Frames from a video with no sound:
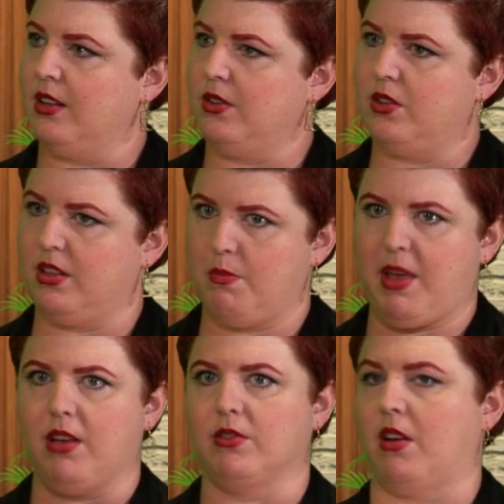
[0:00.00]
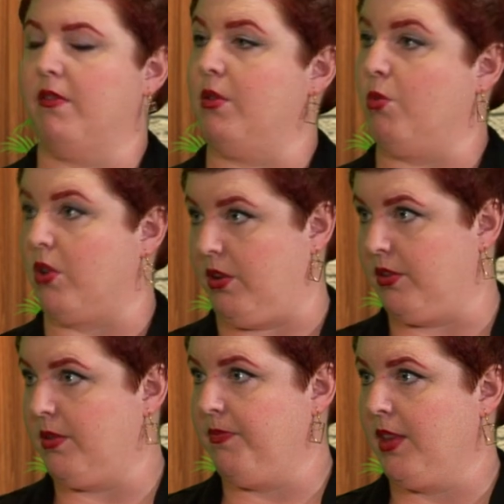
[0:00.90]
to the males of the
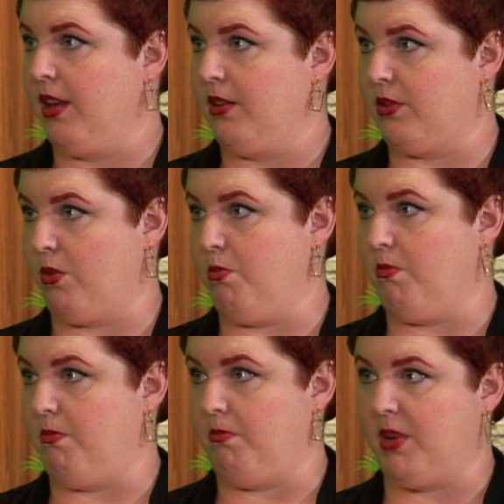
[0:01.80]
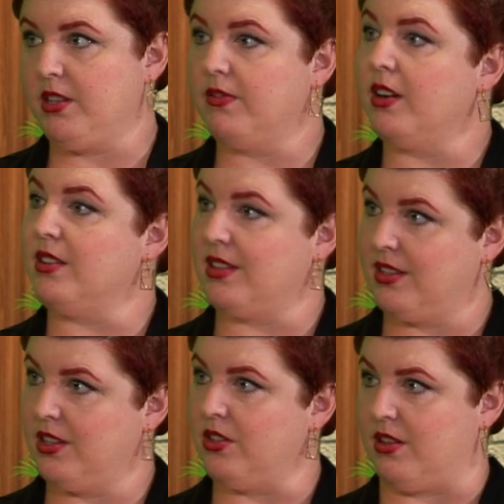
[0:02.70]
world. So m much of our
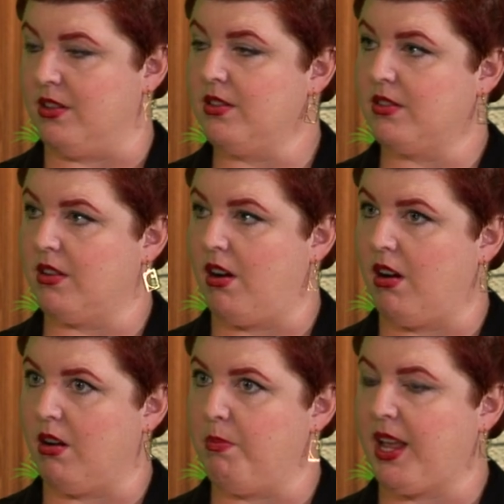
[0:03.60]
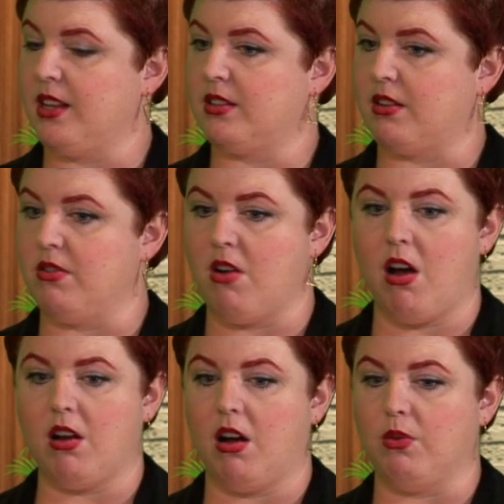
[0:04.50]
decisions are based
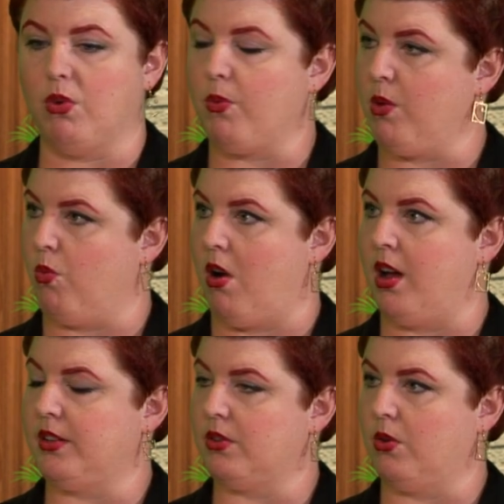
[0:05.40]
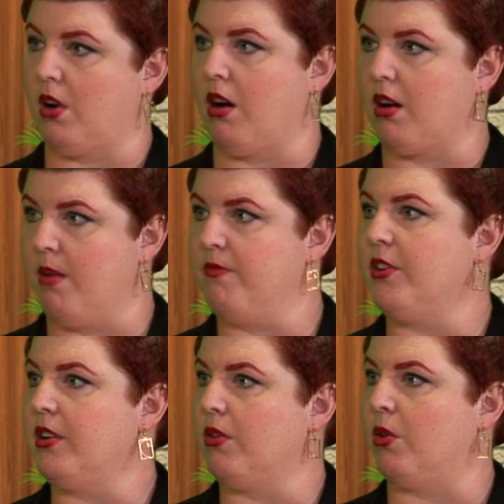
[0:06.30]
not on what we want or our
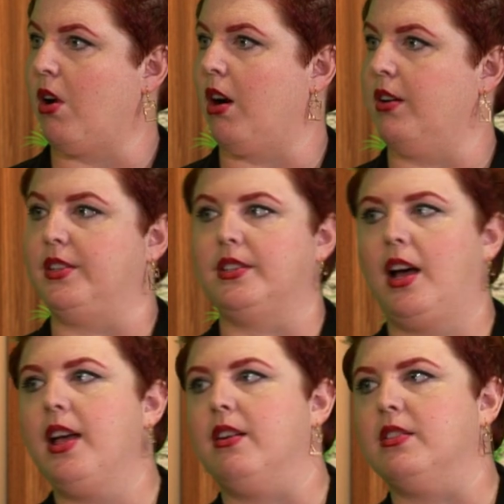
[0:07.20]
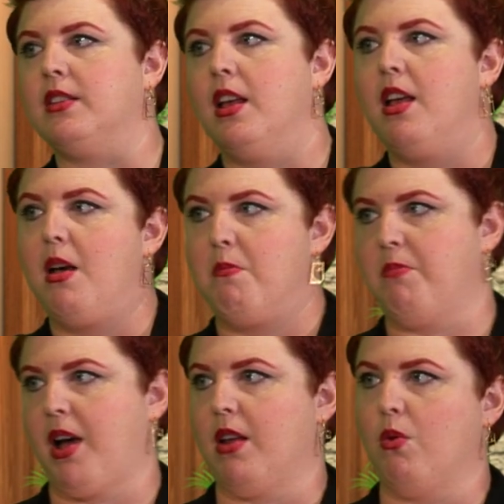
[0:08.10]
comfort or our desires,
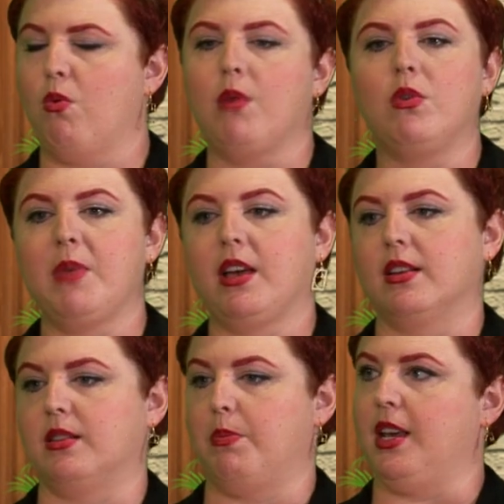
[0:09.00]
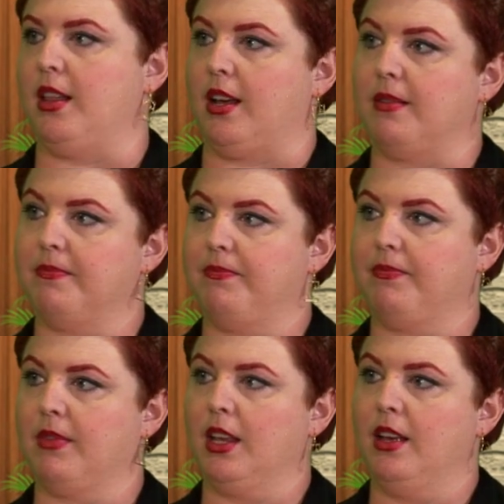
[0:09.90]
but what will make us appealing.
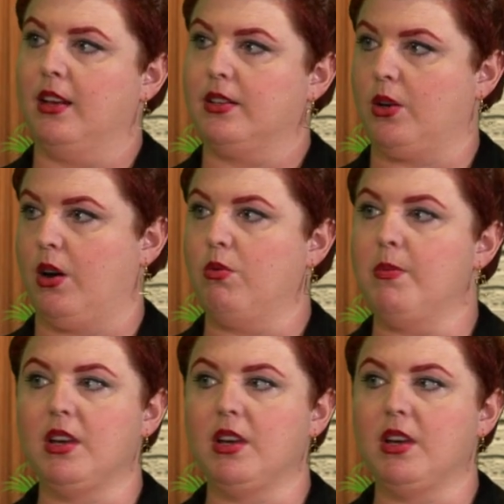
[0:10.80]
So a woman